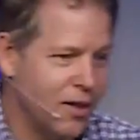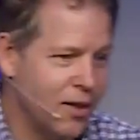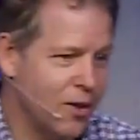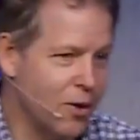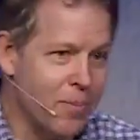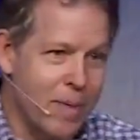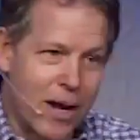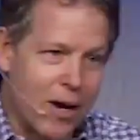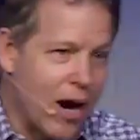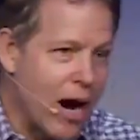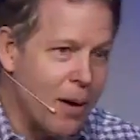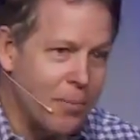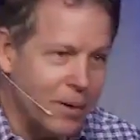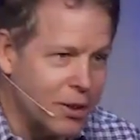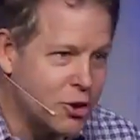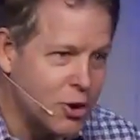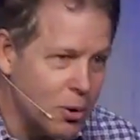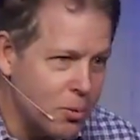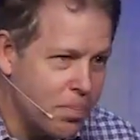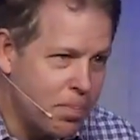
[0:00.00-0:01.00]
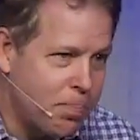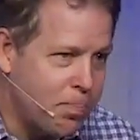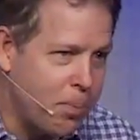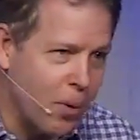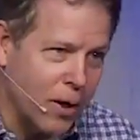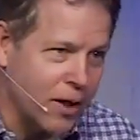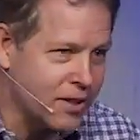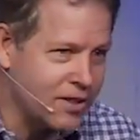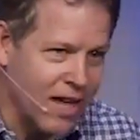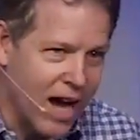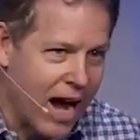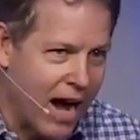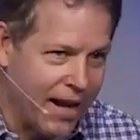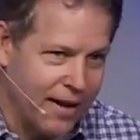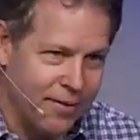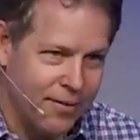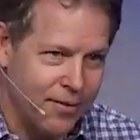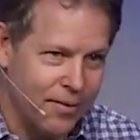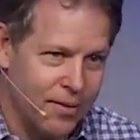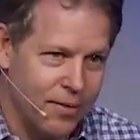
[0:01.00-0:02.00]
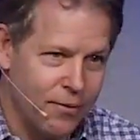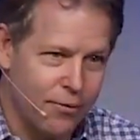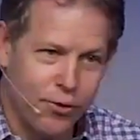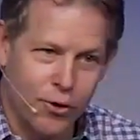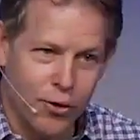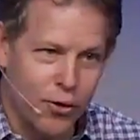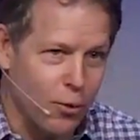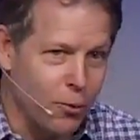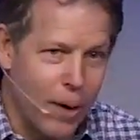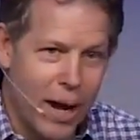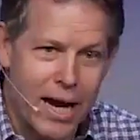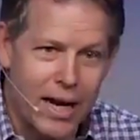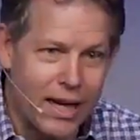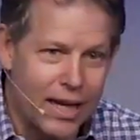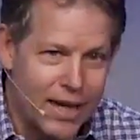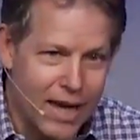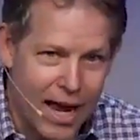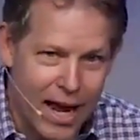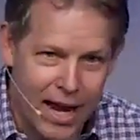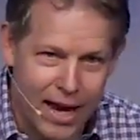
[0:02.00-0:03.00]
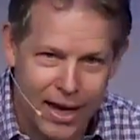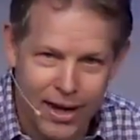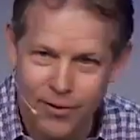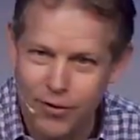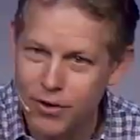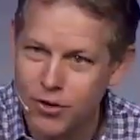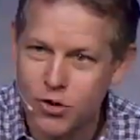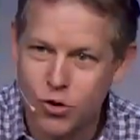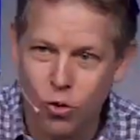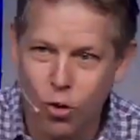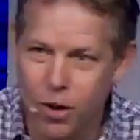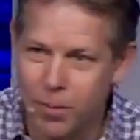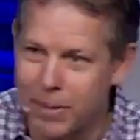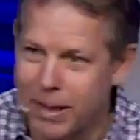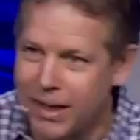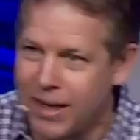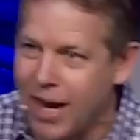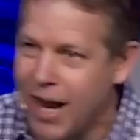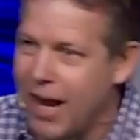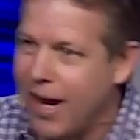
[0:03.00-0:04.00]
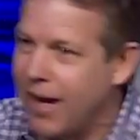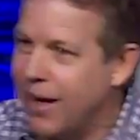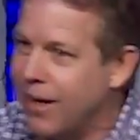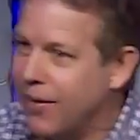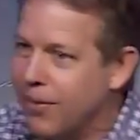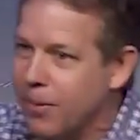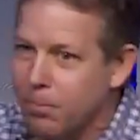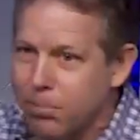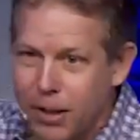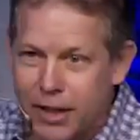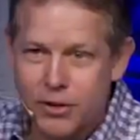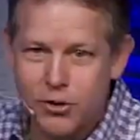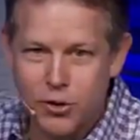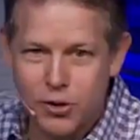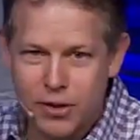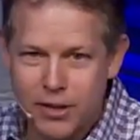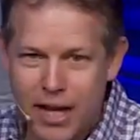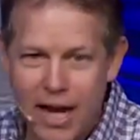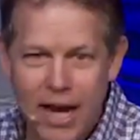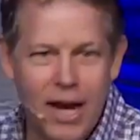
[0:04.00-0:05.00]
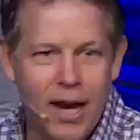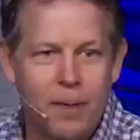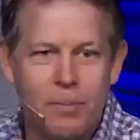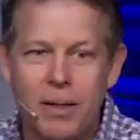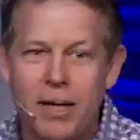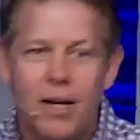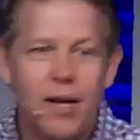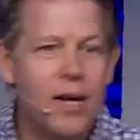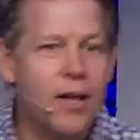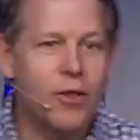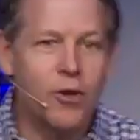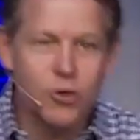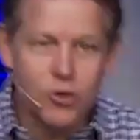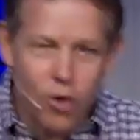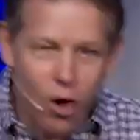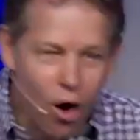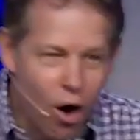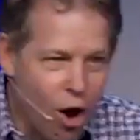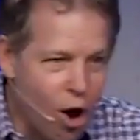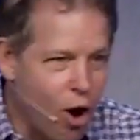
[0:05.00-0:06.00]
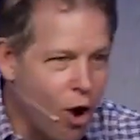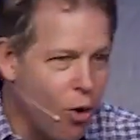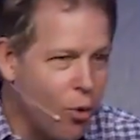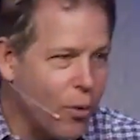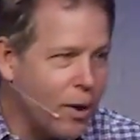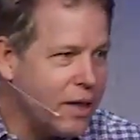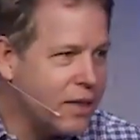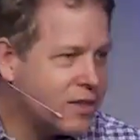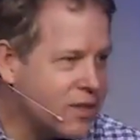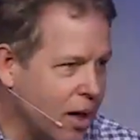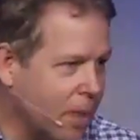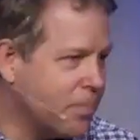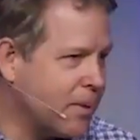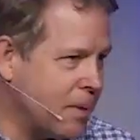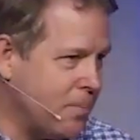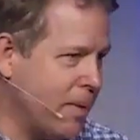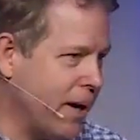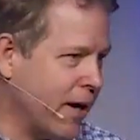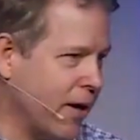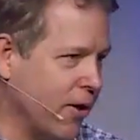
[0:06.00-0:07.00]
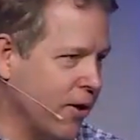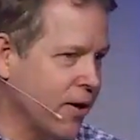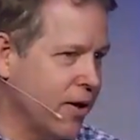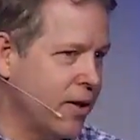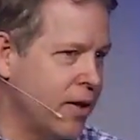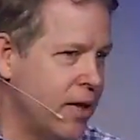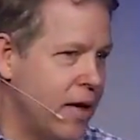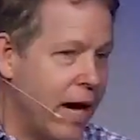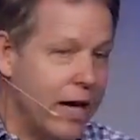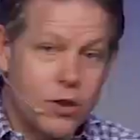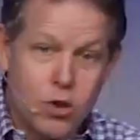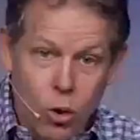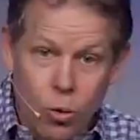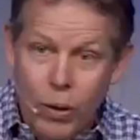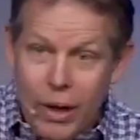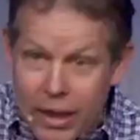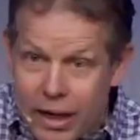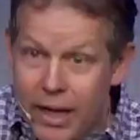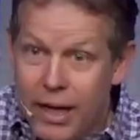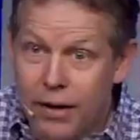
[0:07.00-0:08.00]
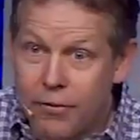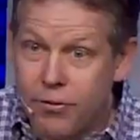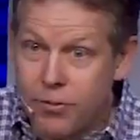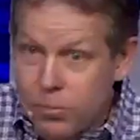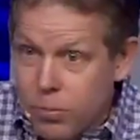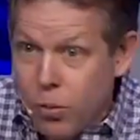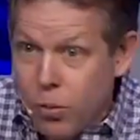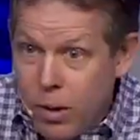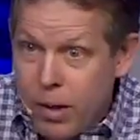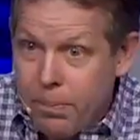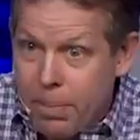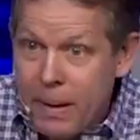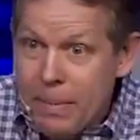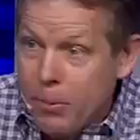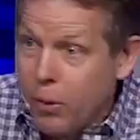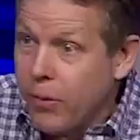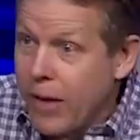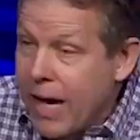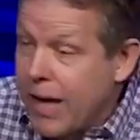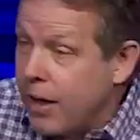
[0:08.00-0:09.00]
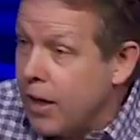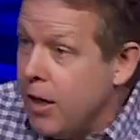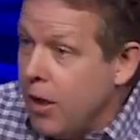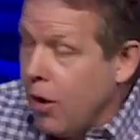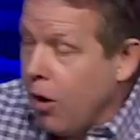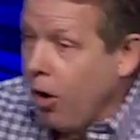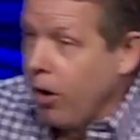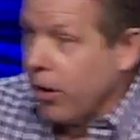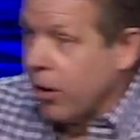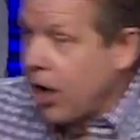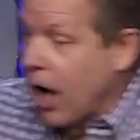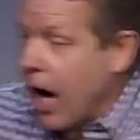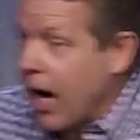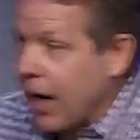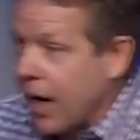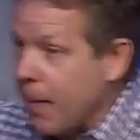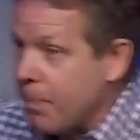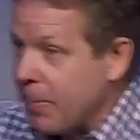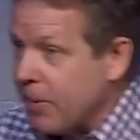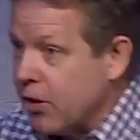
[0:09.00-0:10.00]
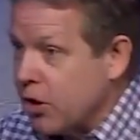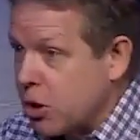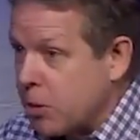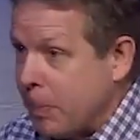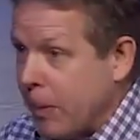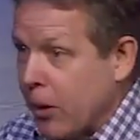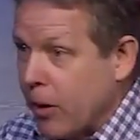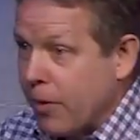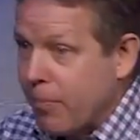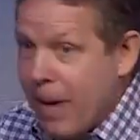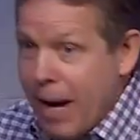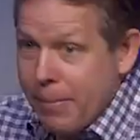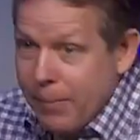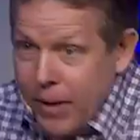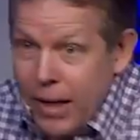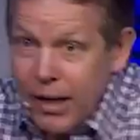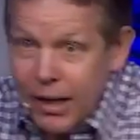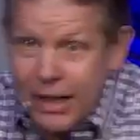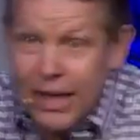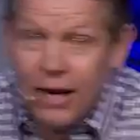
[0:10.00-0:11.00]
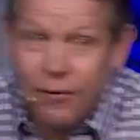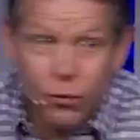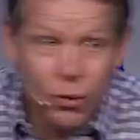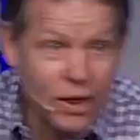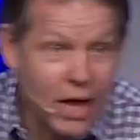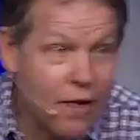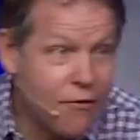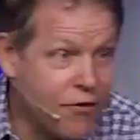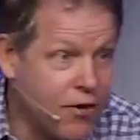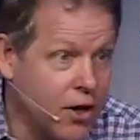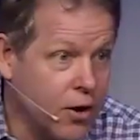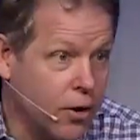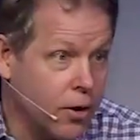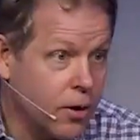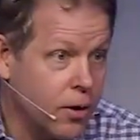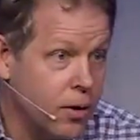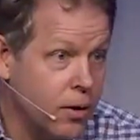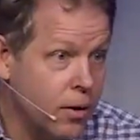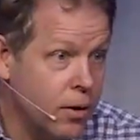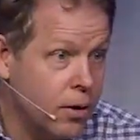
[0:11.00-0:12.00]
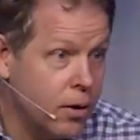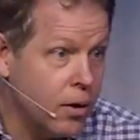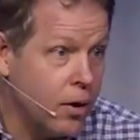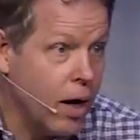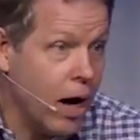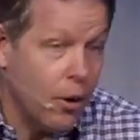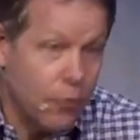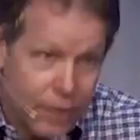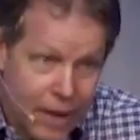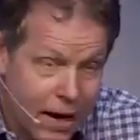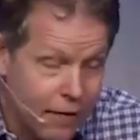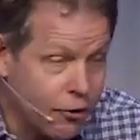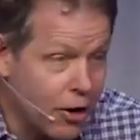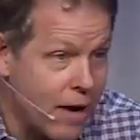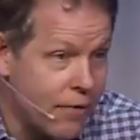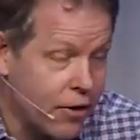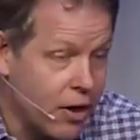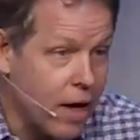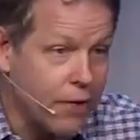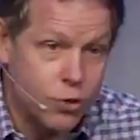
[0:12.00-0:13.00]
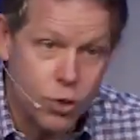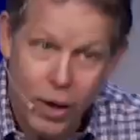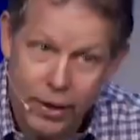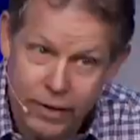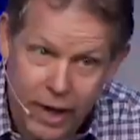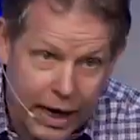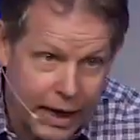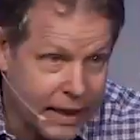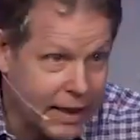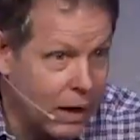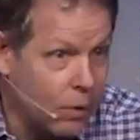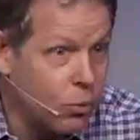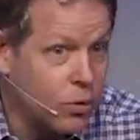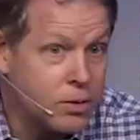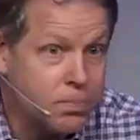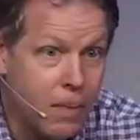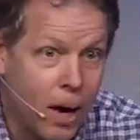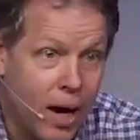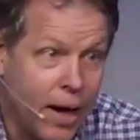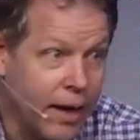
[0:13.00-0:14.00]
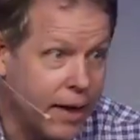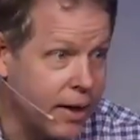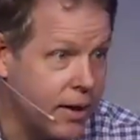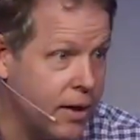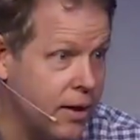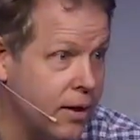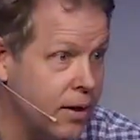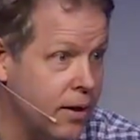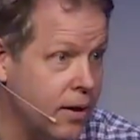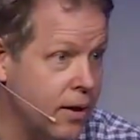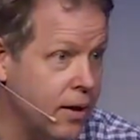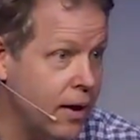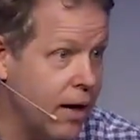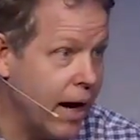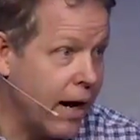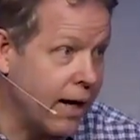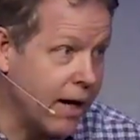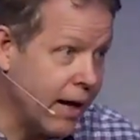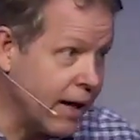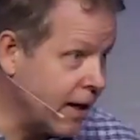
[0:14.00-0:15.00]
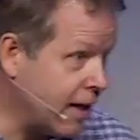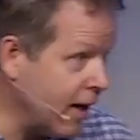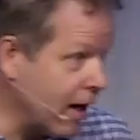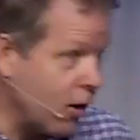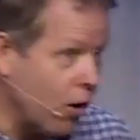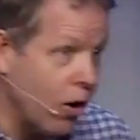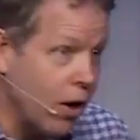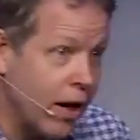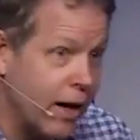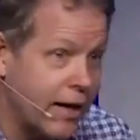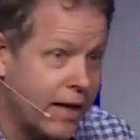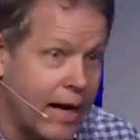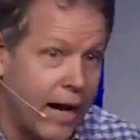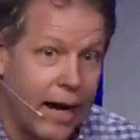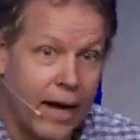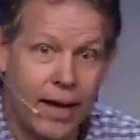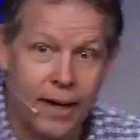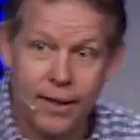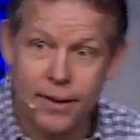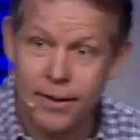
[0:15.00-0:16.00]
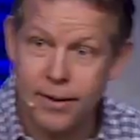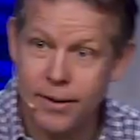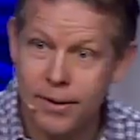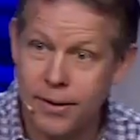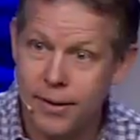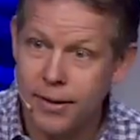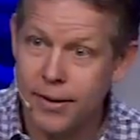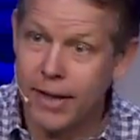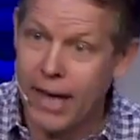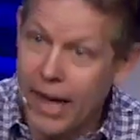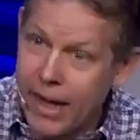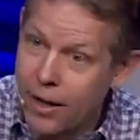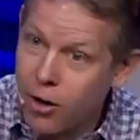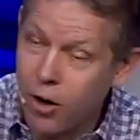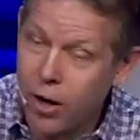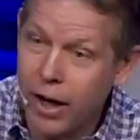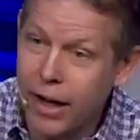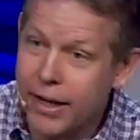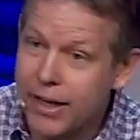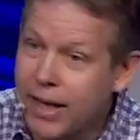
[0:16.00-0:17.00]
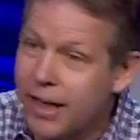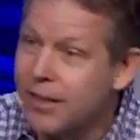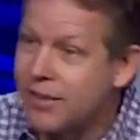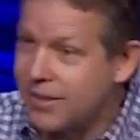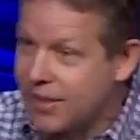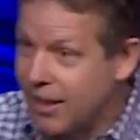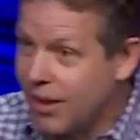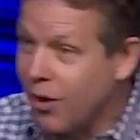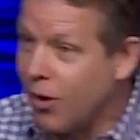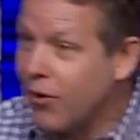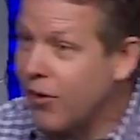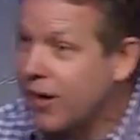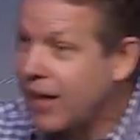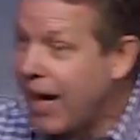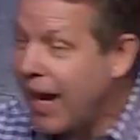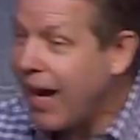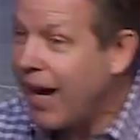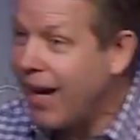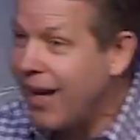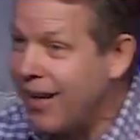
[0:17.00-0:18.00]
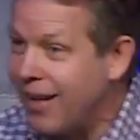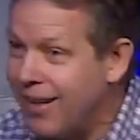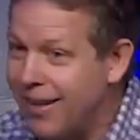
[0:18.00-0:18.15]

No matter how much you put aside, for the rainy day and the stormy day and the blizzard day. I mean, there's always something bigger. And so we live, people that are caught up in the spirit of mammon, they live with that fear. I'll never have enough, so I've got to get what's mine. I got to get all I can. Can all I get, sit on the can.